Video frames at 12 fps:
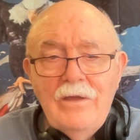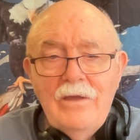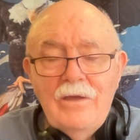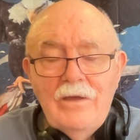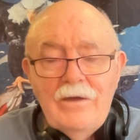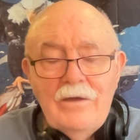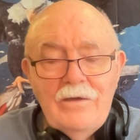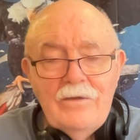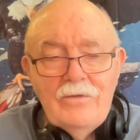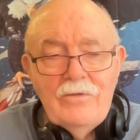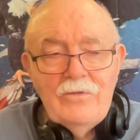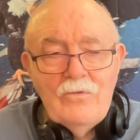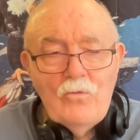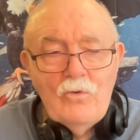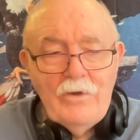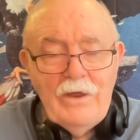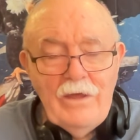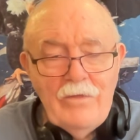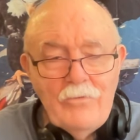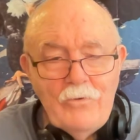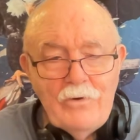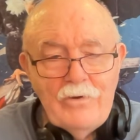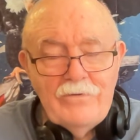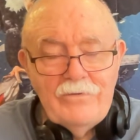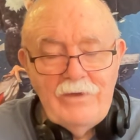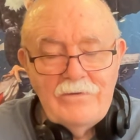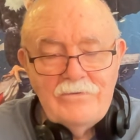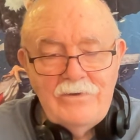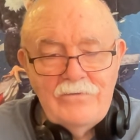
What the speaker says: The World Health Organization